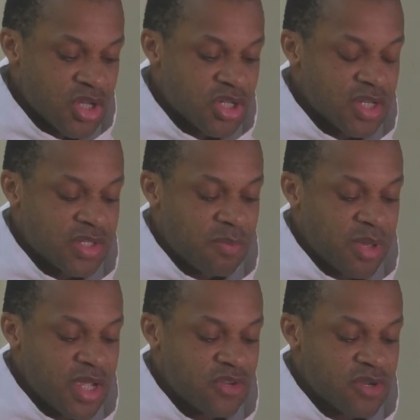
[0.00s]
She is the
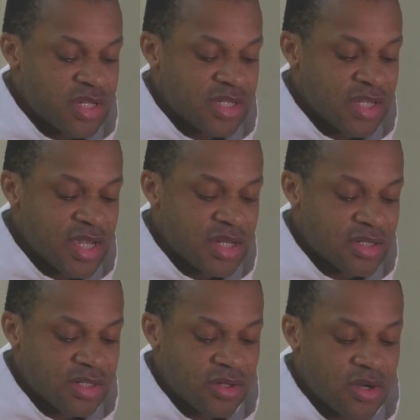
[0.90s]
patron
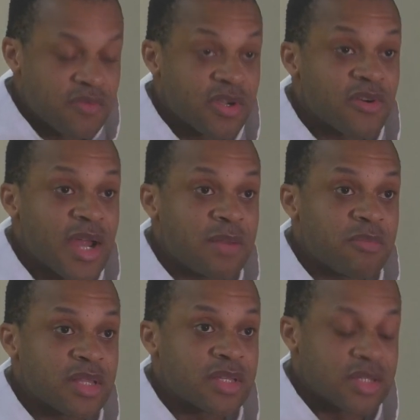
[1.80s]
saint of
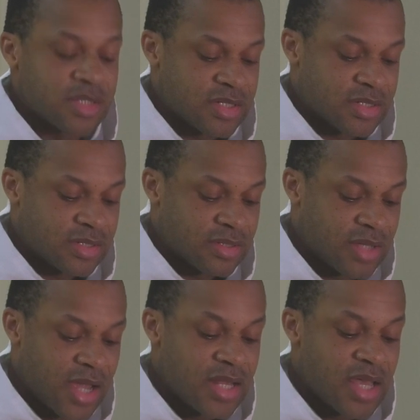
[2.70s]
grandmothers
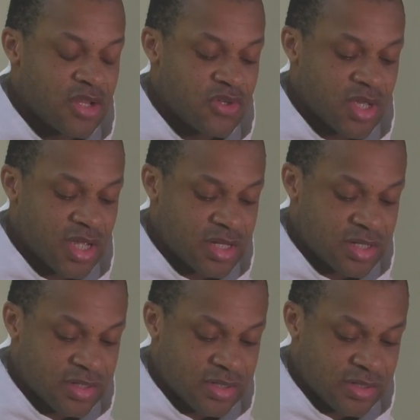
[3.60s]
and
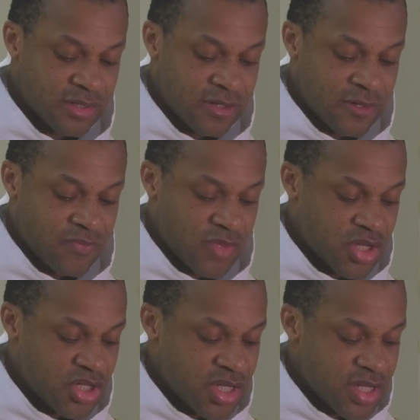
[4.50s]
educators,
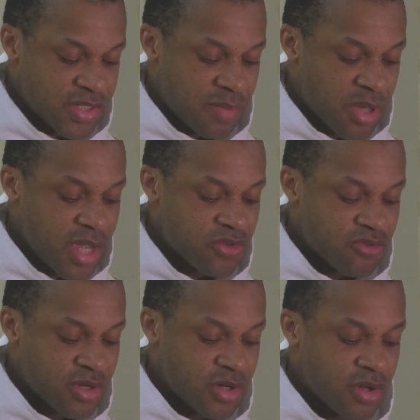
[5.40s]
and she is the
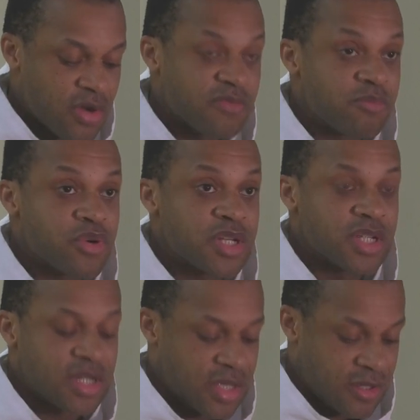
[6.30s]
patron of
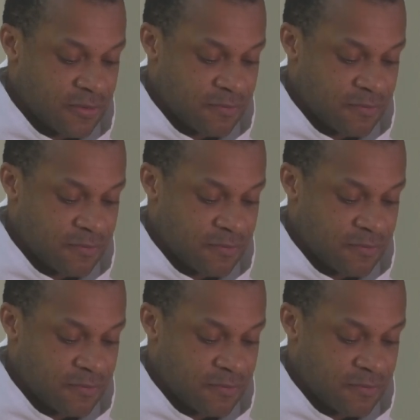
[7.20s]
Brittany,